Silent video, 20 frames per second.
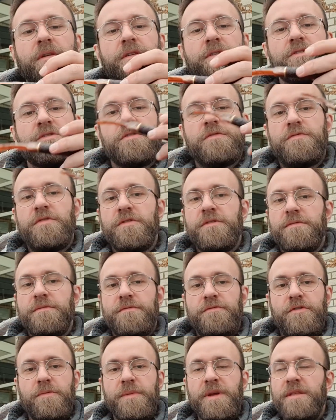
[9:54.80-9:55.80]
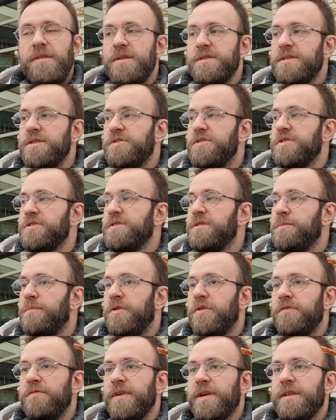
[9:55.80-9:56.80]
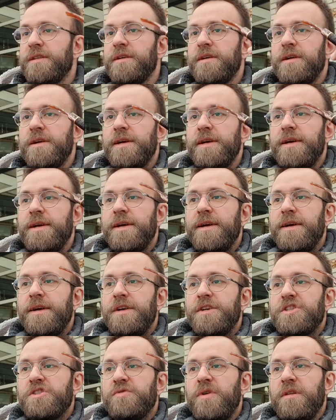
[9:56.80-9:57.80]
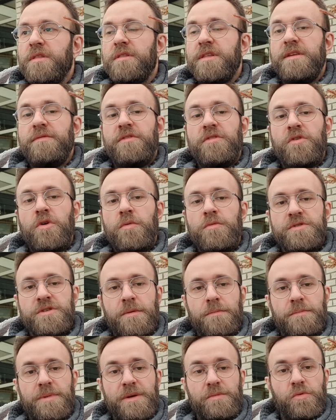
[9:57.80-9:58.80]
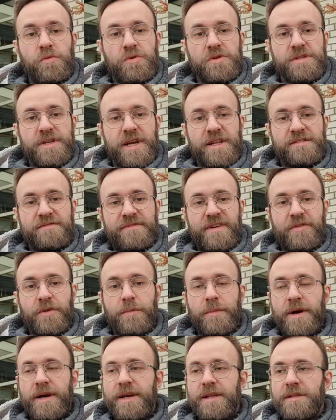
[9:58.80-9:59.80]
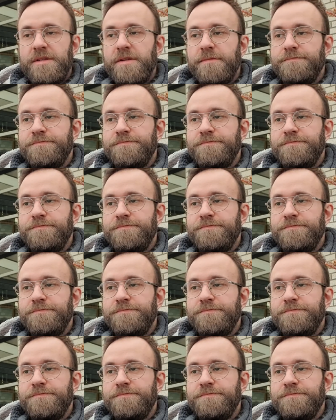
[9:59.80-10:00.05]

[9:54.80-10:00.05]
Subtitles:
So for me, this is just the perfect strength, even though some people will say it's very mild.